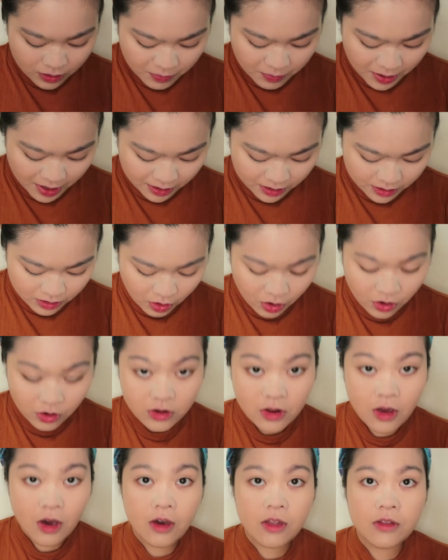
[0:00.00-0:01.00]
Pack it
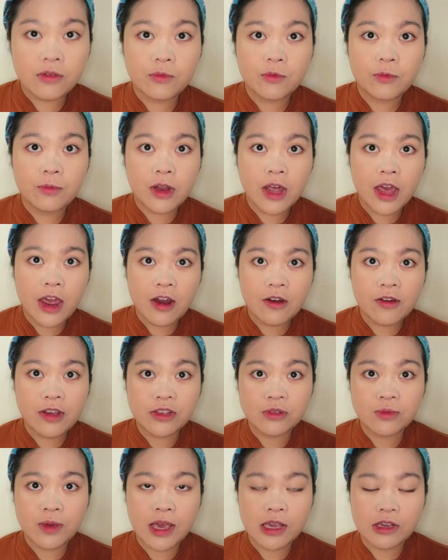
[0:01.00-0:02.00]
on the
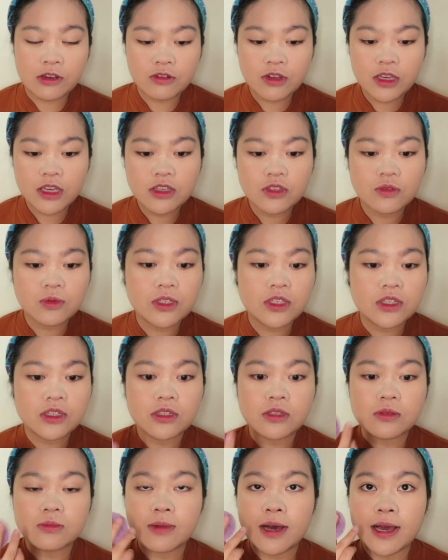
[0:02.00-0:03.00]
areas where I crease, which
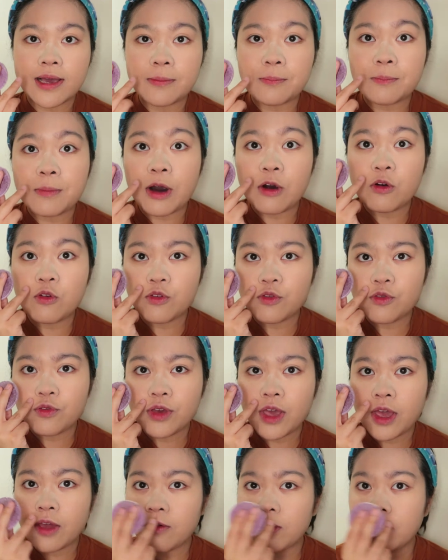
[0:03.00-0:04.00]
is my mouth
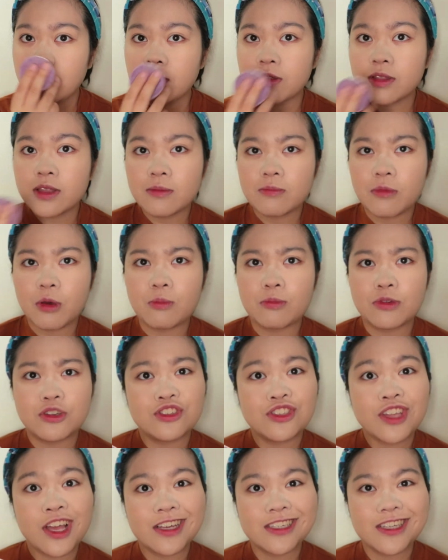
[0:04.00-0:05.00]
area, my
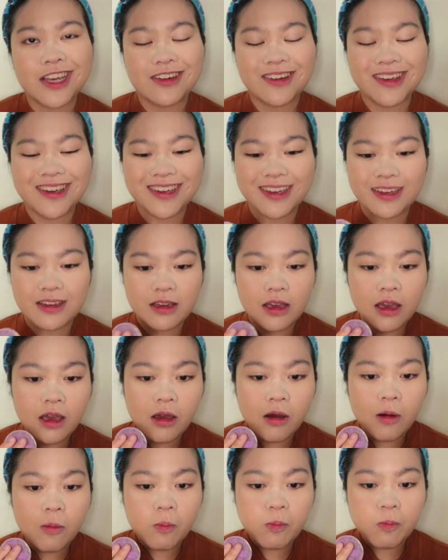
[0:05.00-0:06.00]
mustache area.
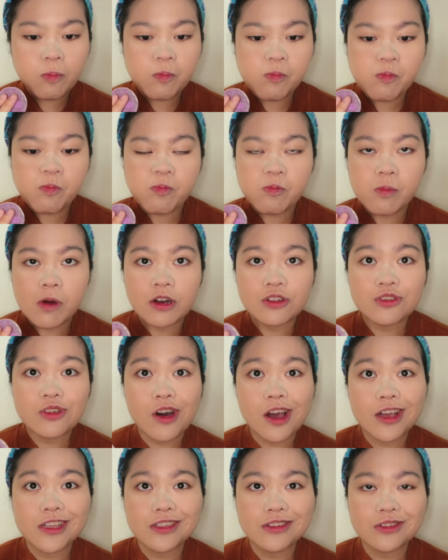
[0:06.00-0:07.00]
So
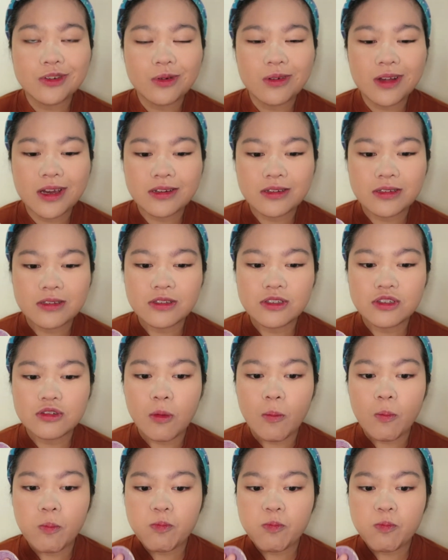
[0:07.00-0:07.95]
I just go like this,